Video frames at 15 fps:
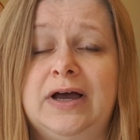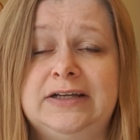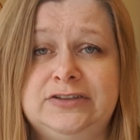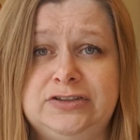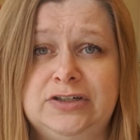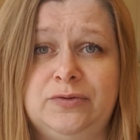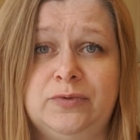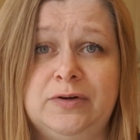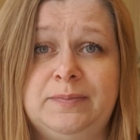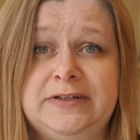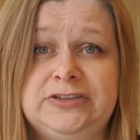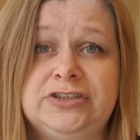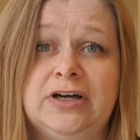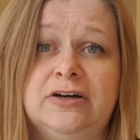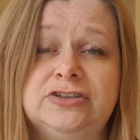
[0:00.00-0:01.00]
and you don't want to be
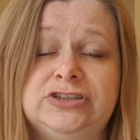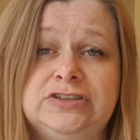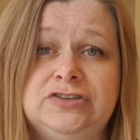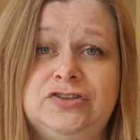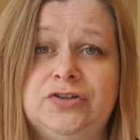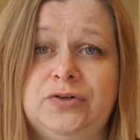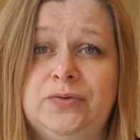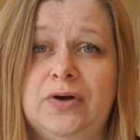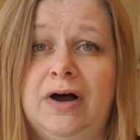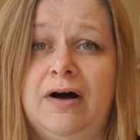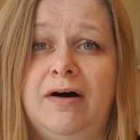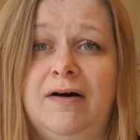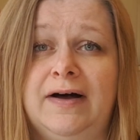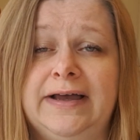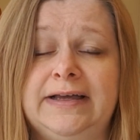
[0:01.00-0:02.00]
charging too
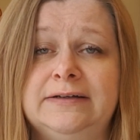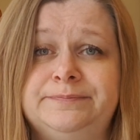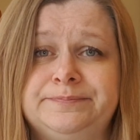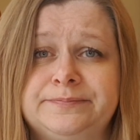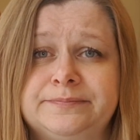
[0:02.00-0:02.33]
high,